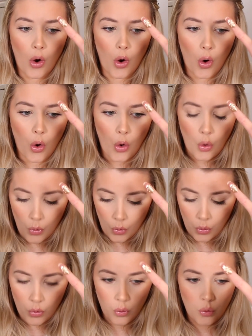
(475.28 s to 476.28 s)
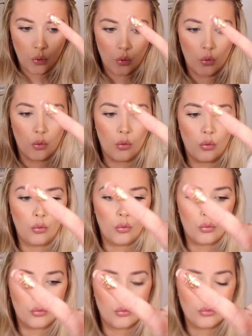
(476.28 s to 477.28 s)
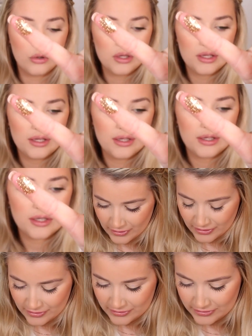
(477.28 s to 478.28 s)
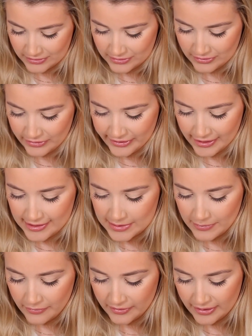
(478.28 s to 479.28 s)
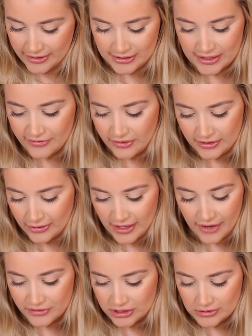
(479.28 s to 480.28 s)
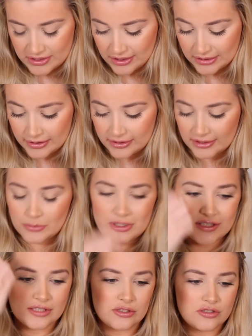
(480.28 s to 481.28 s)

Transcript: Well, the thing is, but you're going to have to use a glitter glue because it